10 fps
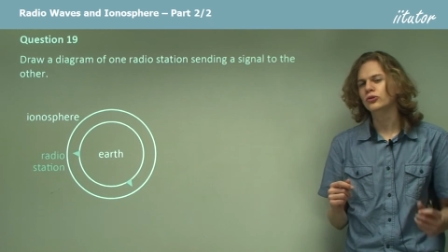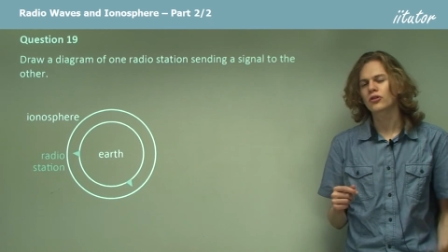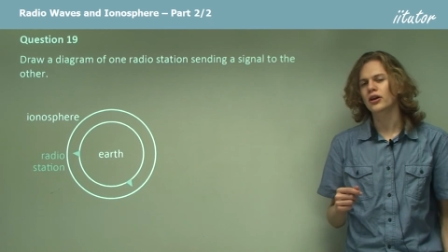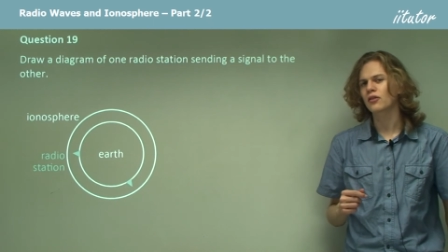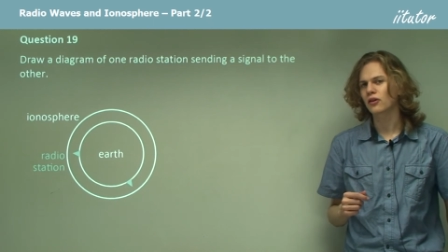to
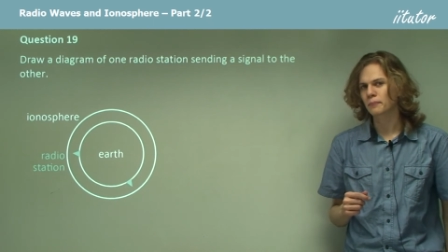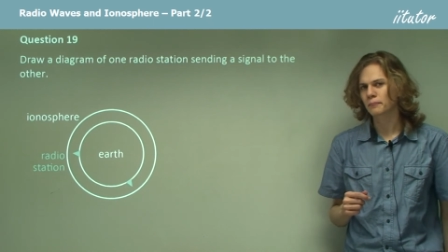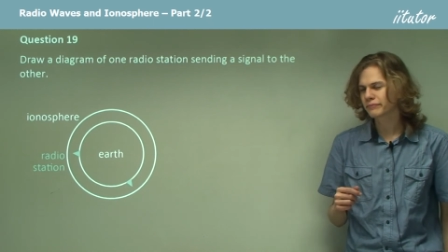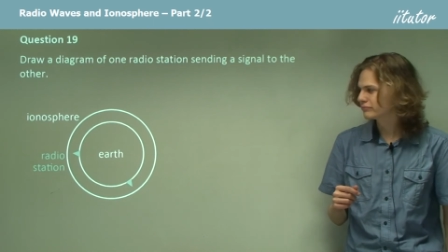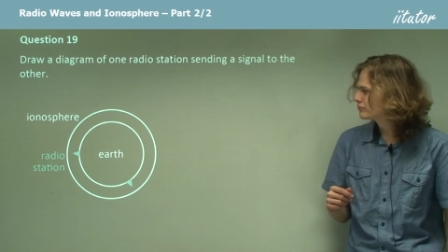the other.
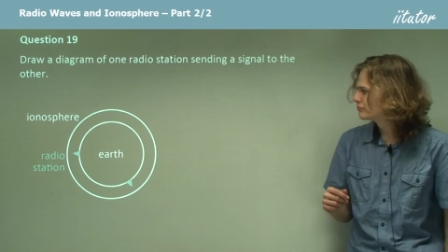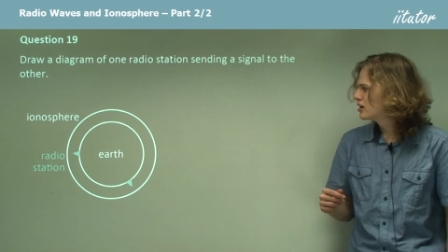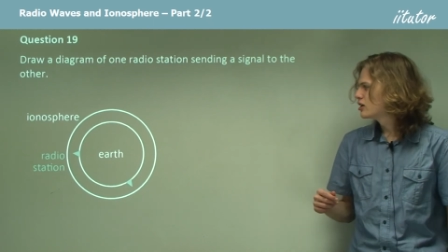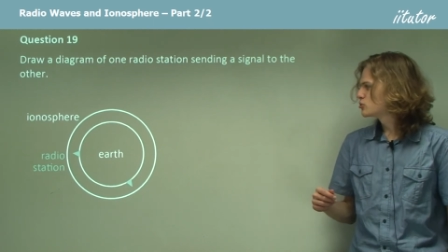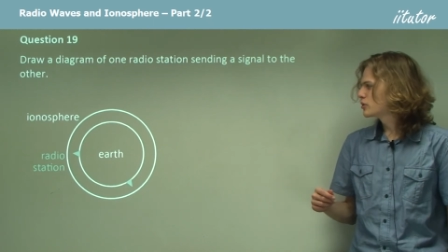
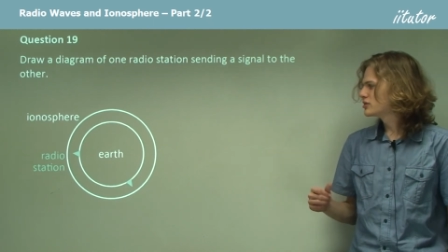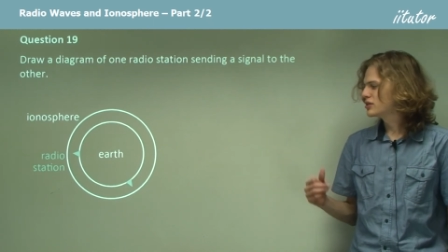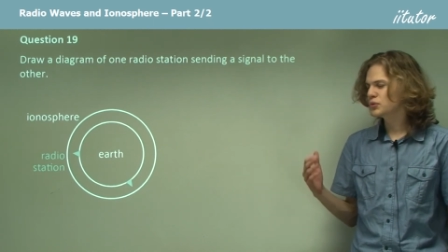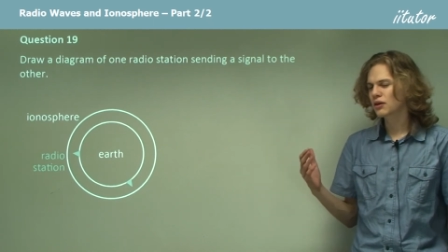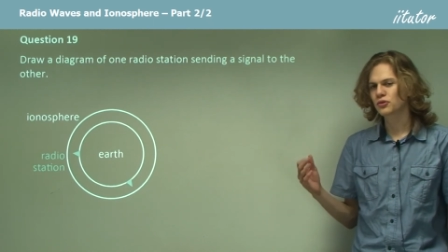So we can see
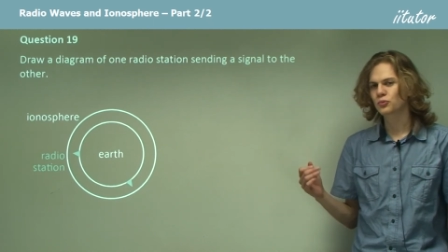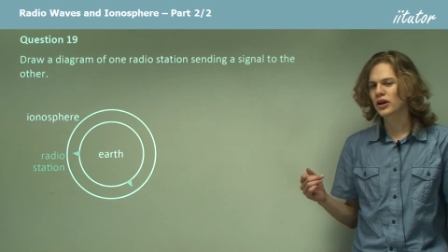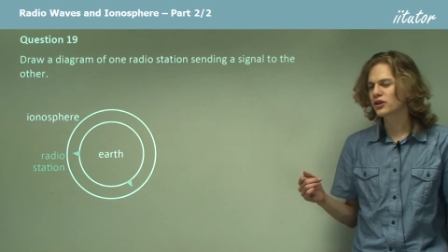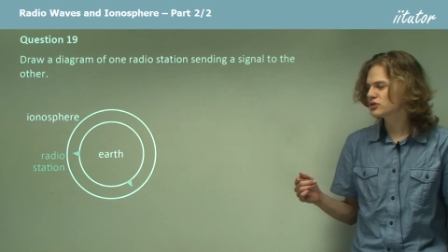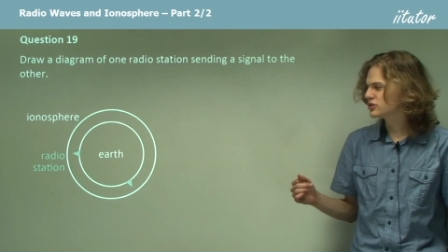we have the
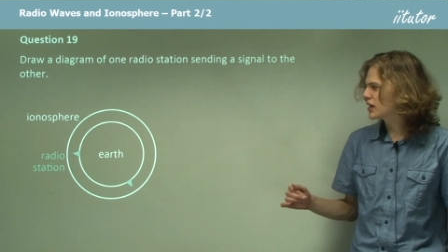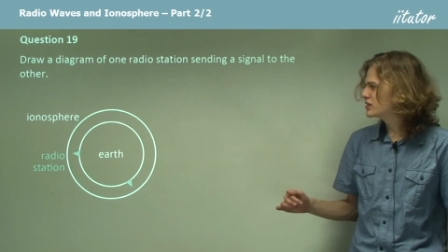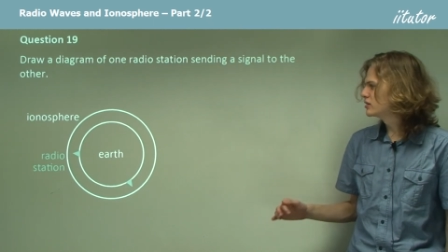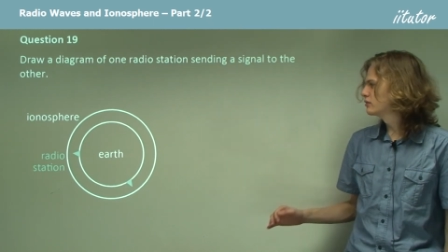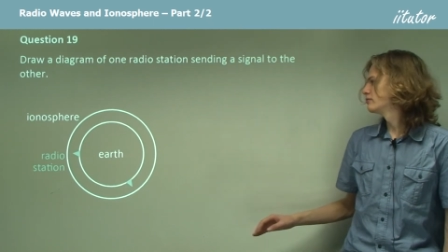radio
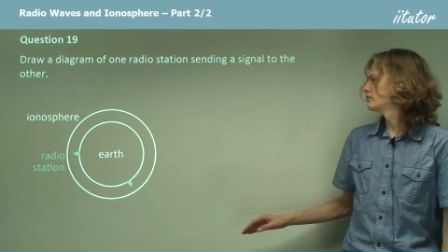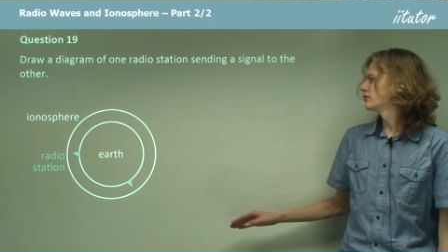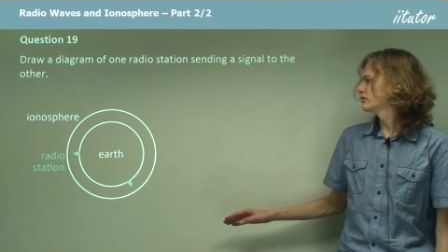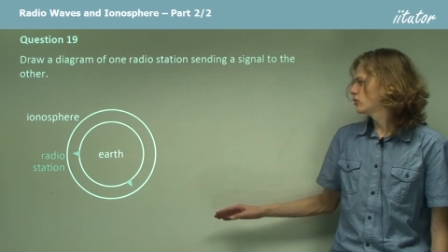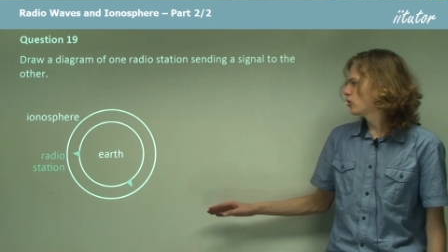station
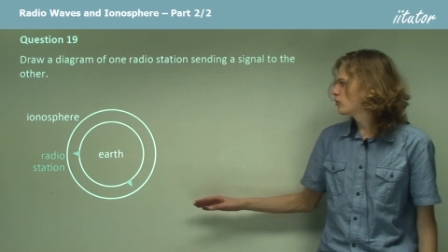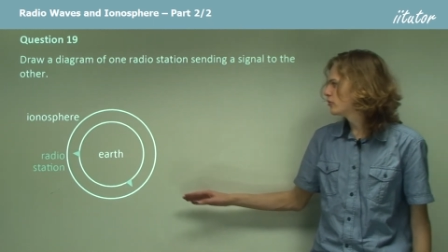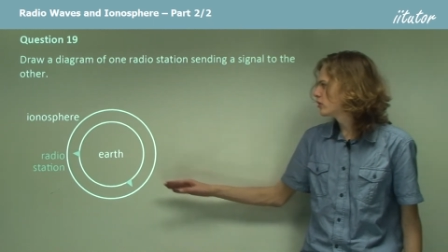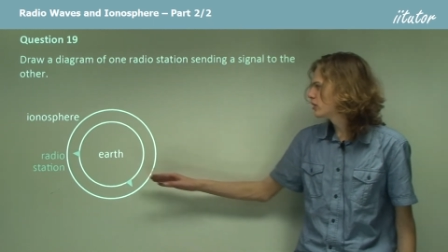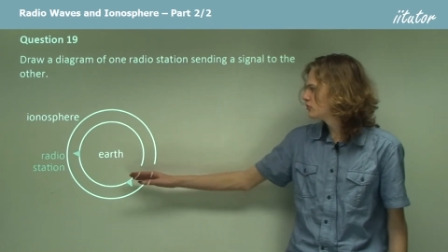on
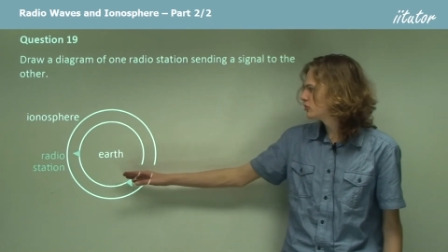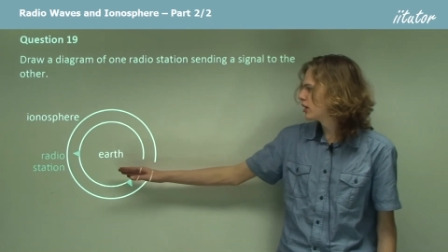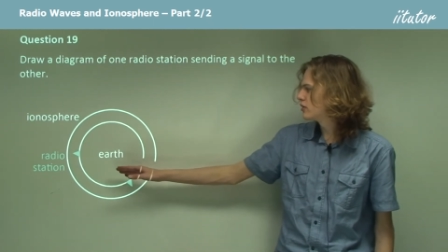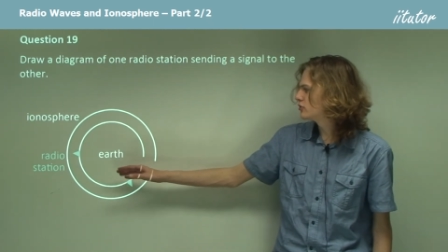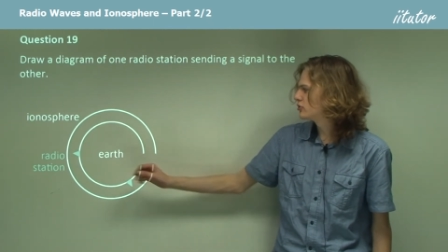the left side
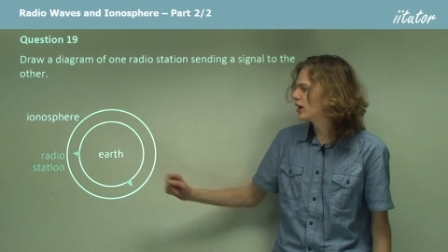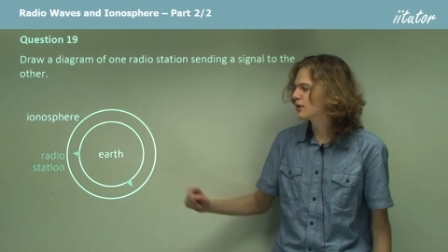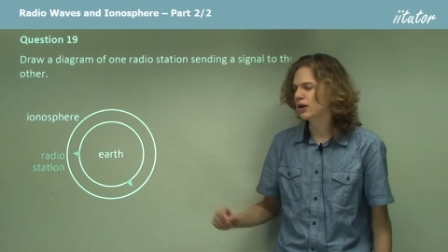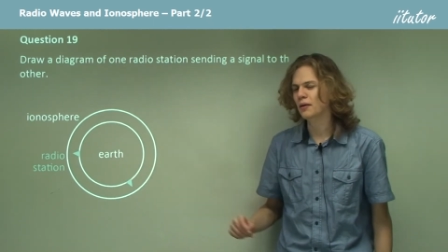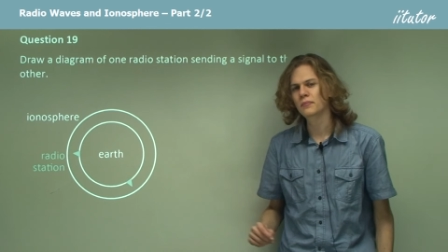of this
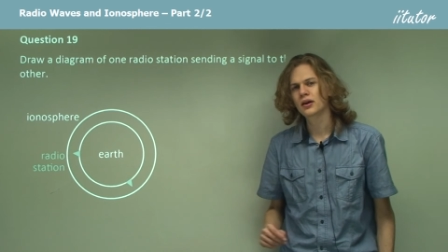diagram